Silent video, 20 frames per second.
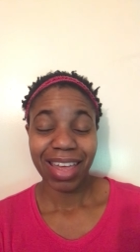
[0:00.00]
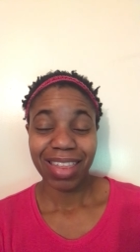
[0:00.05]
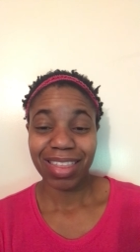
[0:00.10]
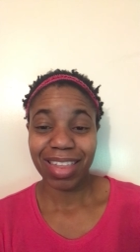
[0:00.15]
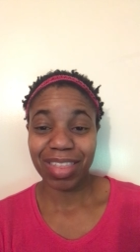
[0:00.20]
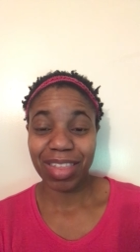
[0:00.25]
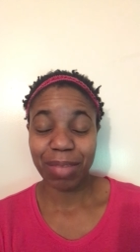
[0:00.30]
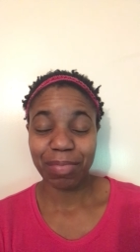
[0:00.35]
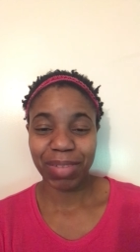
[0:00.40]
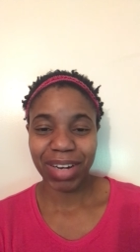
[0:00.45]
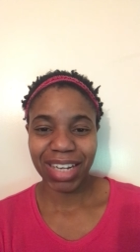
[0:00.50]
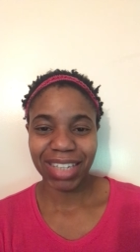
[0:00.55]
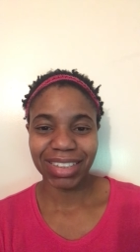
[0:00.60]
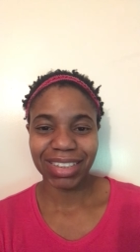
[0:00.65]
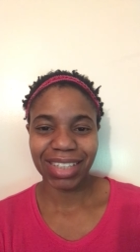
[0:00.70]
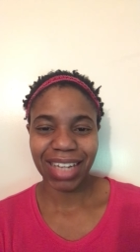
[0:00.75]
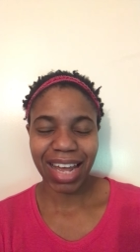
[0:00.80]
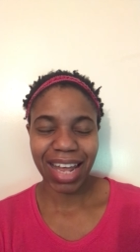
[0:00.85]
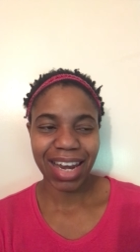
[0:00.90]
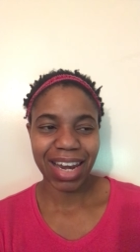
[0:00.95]
Then they place
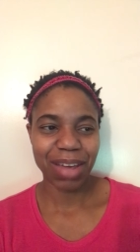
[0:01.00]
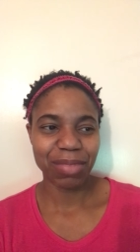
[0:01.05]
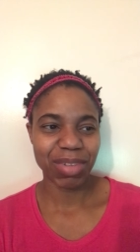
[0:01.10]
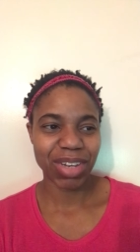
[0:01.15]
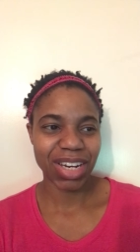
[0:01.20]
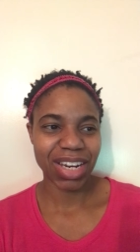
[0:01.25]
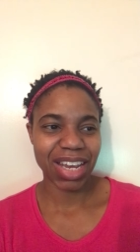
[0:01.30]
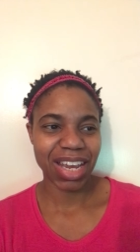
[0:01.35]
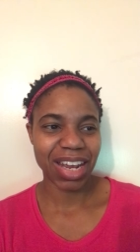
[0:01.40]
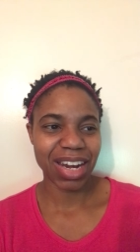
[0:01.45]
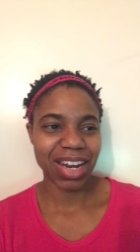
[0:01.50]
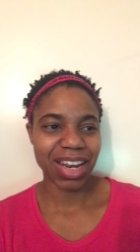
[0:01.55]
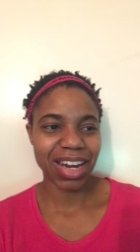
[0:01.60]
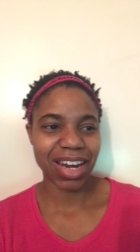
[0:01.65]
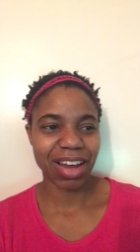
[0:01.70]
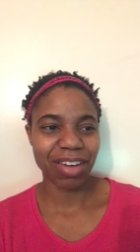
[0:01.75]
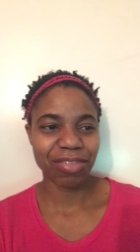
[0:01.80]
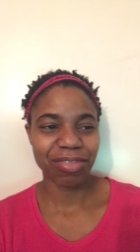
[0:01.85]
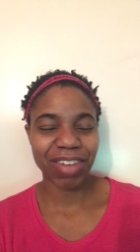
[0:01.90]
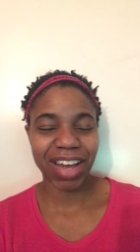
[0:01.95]
that lemonade
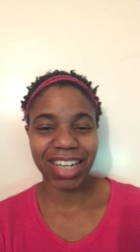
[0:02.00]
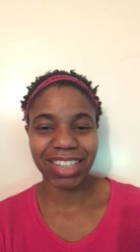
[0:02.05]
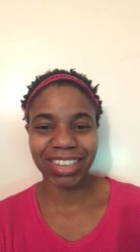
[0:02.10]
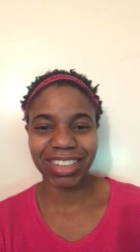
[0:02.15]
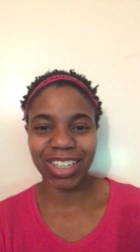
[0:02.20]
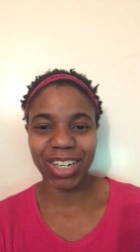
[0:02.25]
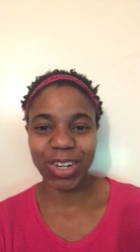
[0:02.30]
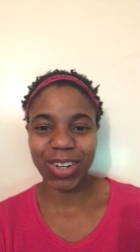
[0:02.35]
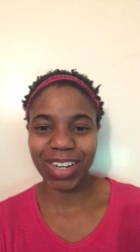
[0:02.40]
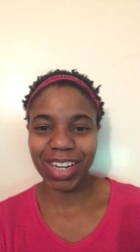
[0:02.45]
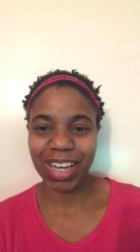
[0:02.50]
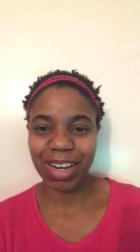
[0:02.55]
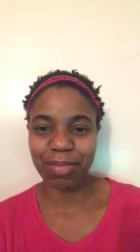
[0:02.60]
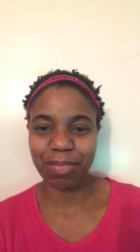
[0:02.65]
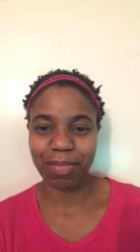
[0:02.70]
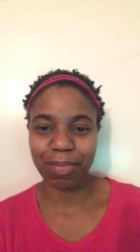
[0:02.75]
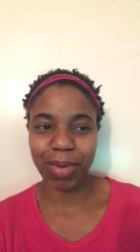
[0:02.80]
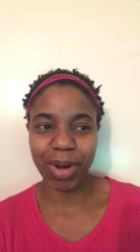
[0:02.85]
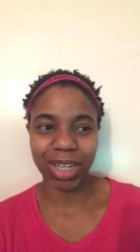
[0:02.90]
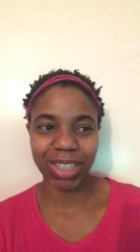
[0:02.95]
in a fancy
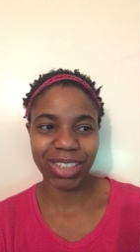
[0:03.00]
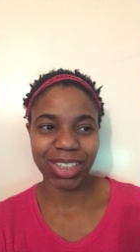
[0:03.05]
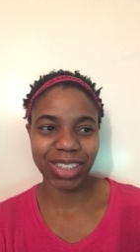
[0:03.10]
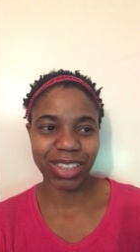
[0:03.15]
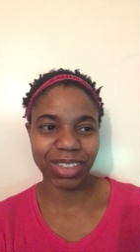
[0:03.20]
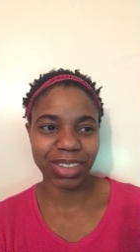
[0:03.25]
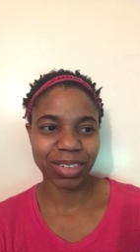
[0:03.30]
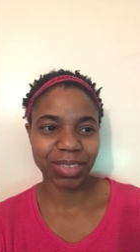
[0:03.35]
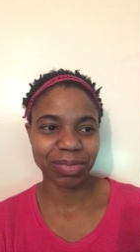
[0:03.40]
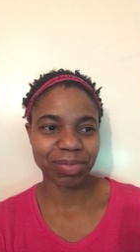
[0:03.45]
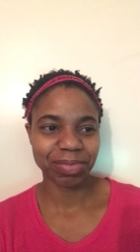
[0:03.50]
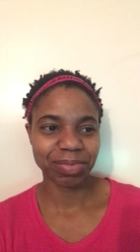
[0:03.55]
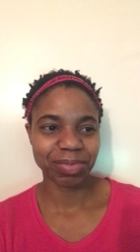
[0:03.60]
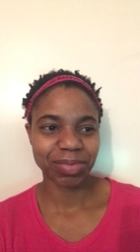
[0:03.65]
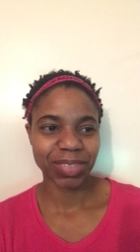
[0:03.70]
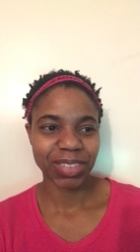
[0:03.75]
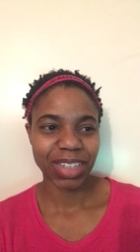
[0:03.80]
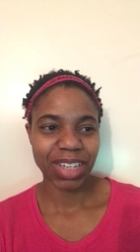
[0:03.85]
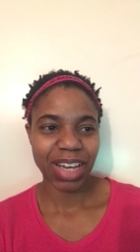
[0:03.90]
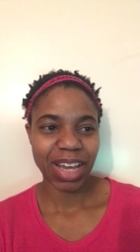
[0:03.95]
looking bottle,
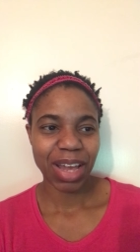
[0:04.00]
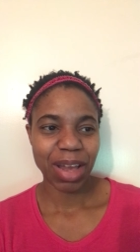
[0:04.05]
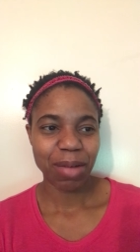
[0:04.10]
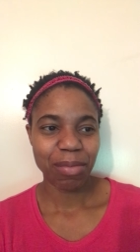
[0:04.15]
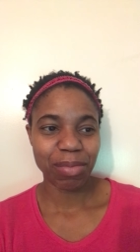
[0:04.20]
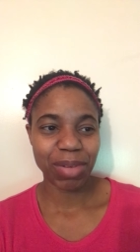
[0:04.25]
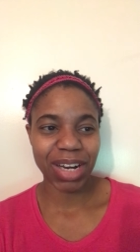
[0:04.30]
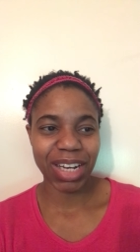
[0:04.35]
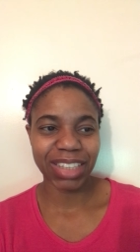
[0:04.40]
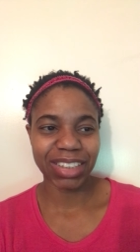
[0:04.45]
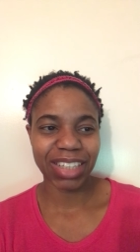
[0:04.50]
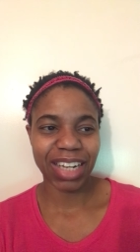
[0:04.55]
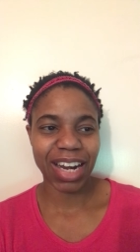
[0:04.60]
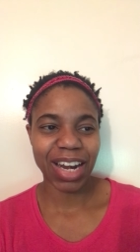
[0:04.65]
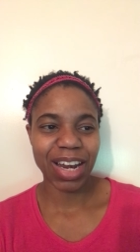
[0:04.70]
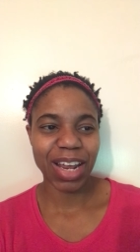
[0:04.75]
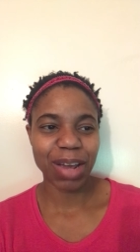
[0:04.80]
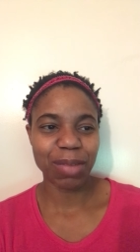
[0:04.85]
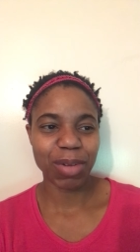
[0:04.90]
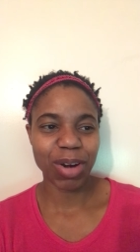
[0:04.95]
place a
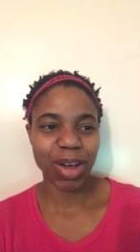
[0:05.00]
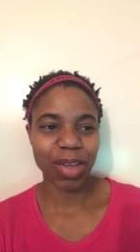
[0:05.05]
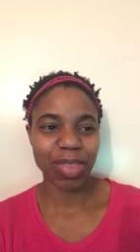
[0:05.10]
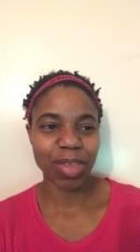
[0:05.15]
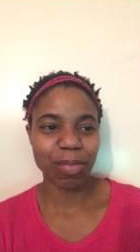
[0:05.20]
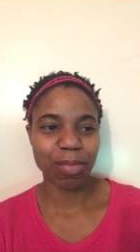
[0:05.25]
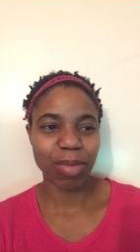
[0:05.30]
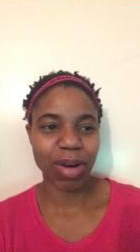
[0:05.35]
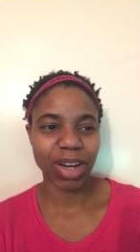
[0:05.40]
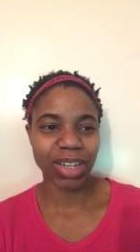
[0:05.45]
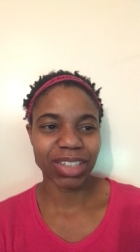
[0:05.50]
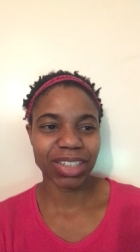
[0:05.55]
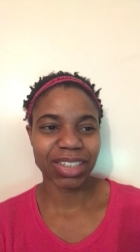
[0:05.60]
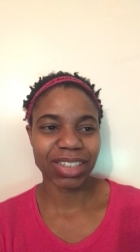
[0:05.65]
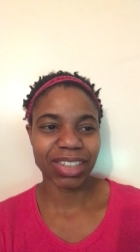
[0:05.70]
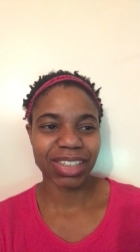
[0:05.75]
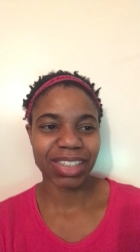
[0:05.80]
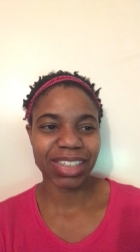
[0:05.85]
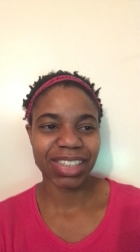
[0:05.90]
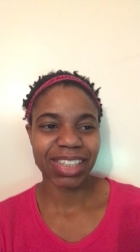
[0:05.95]
label on the
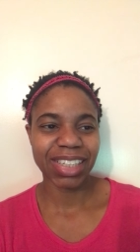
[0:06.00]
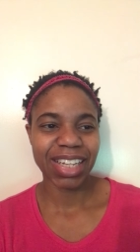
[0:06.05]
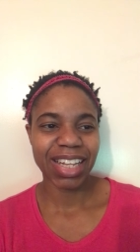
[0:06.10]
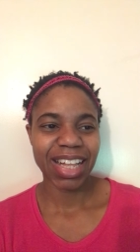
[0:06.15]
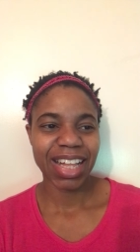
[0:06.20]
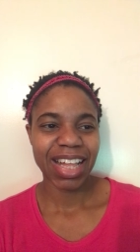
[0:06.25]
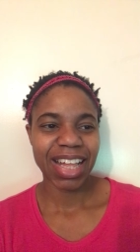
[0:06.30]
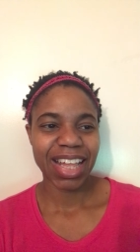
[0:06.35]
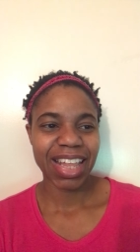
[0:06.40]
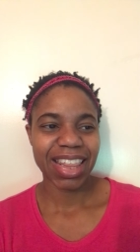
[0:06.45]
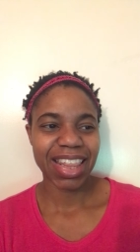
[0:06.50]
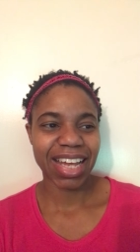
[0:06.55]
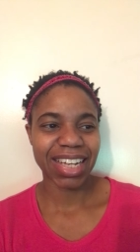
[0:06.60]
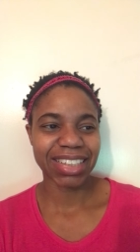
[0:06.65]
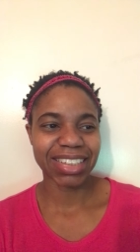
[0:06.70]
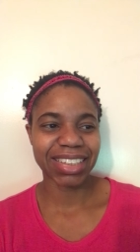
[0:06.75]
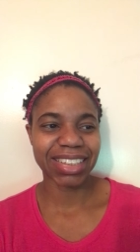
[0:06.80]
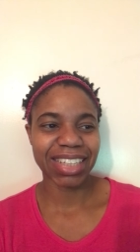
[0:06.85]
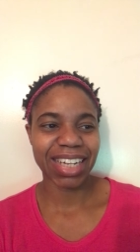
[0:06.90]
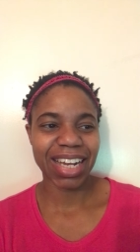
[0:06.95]
bottle
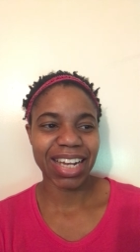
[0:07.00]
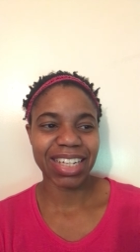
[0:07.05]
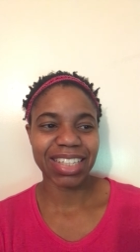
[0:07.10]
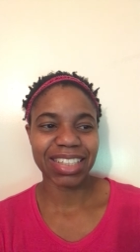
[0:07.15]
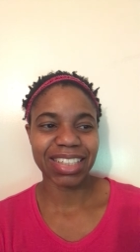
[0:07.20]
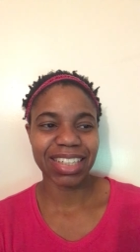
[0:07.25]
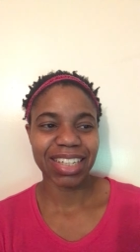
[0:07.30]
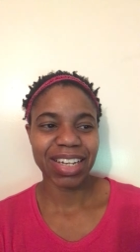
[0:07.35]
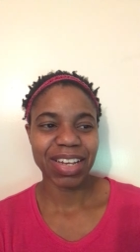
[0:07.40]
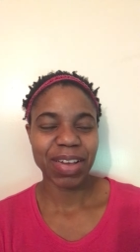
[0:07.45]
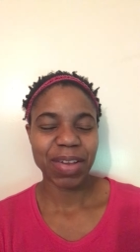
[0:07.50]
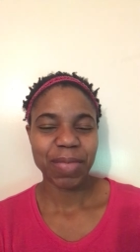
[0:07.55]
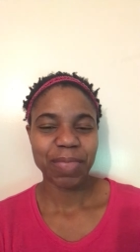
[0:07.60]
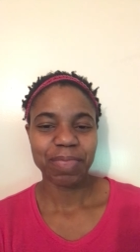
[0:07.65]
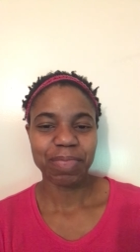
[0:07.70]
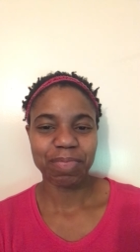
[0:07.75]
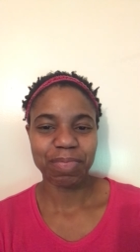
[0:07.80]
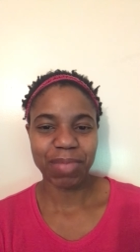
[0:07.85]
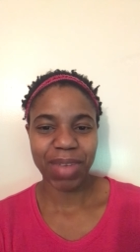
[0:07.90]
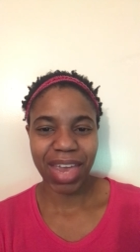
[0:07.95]
that says
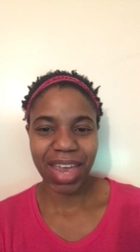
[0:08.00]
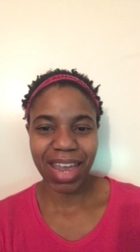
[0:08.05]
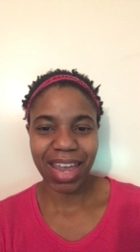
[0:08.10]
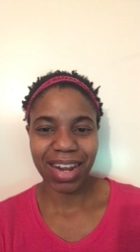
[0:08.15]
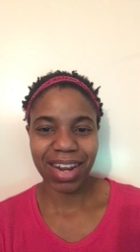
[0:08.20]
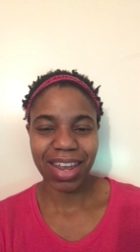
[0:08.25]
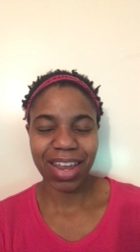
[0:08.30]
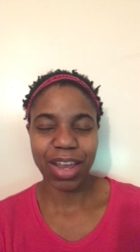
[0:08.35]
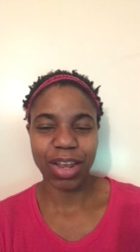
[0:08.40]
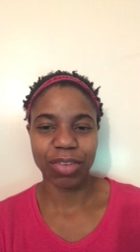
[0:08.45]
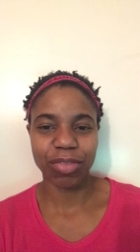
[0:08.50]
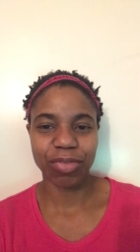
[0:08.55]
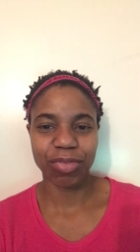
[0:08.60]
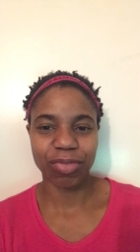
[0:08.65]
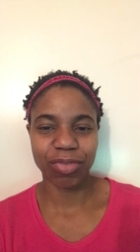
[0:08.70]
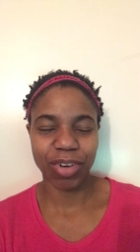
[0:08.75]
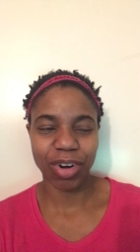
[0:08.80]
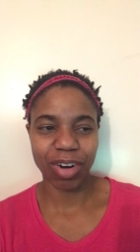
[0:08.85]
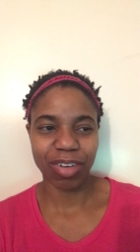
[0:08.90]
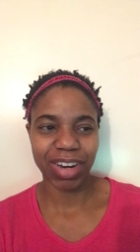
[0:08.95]
made in
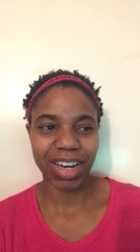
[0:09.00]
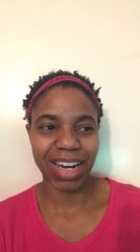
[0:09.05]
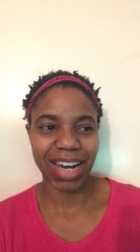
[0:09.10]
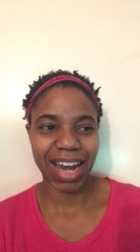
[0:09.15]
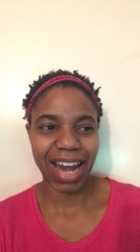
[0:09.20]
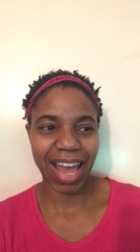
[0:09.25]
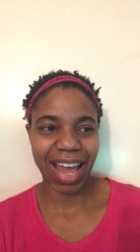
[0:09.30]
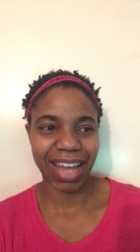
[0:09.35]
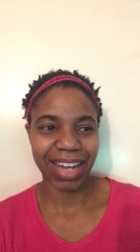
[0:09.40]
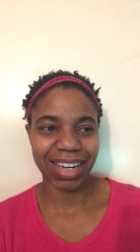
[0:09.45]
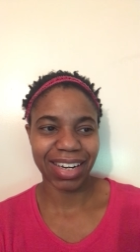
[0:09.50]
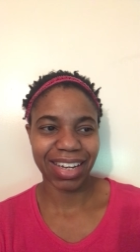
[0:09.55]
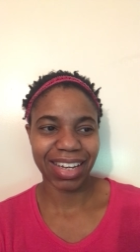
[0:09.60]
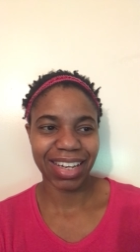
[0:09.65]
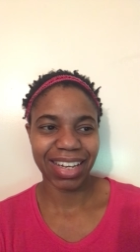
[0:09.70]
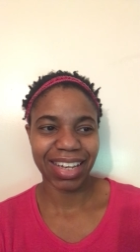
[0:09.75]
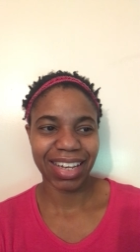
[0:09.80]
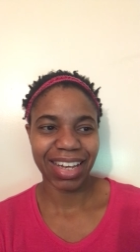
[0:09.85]
foreign land.